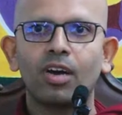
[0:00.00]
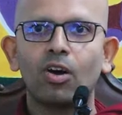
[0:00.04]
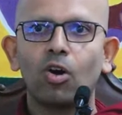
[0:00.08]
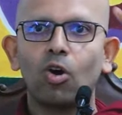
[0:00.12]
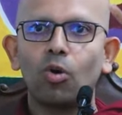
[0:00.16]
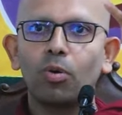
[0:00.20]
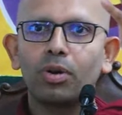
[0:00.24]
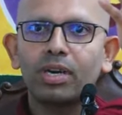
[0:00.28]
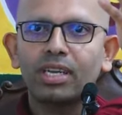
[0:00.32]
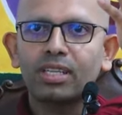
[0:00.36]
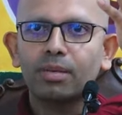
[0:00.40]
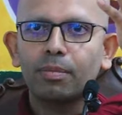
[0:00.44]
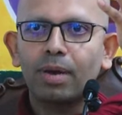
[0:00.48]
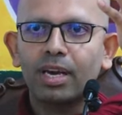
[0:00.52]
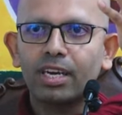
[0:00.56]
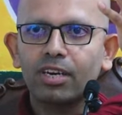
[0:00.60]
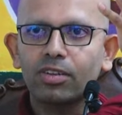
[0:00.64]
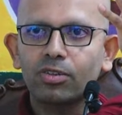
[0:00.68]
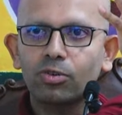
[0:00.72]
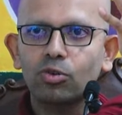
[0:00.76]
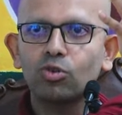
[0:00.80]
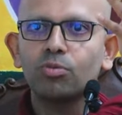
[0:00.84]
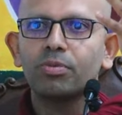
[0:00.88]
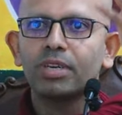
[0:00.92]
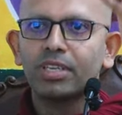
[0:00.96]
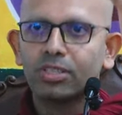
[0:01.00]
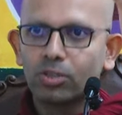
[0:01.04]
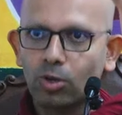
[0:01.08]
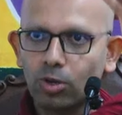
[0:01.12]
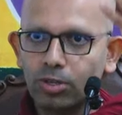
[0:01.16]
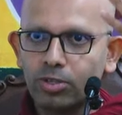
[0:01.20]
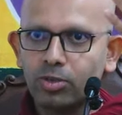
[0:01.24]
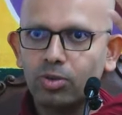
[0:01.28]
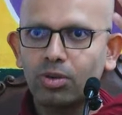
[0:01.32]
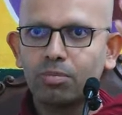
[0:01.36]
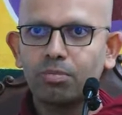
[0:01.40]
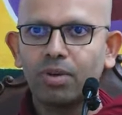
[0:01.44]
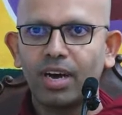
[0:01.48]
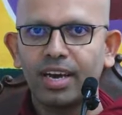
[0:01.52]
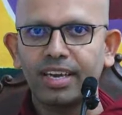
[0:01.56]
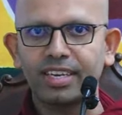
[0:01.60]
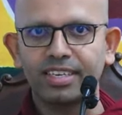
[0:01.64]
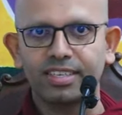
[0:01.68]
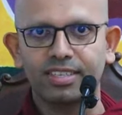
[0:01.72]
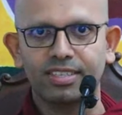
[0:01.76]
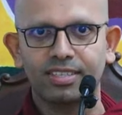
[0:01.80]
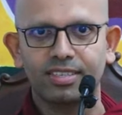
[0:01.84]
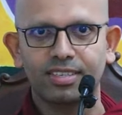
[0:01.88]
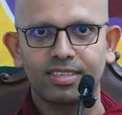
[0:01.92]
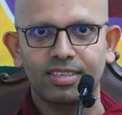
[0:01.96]
over at the back of the room is also a
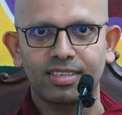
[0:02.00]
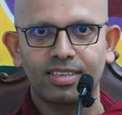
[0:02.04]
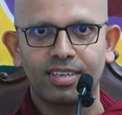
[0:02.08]
mind.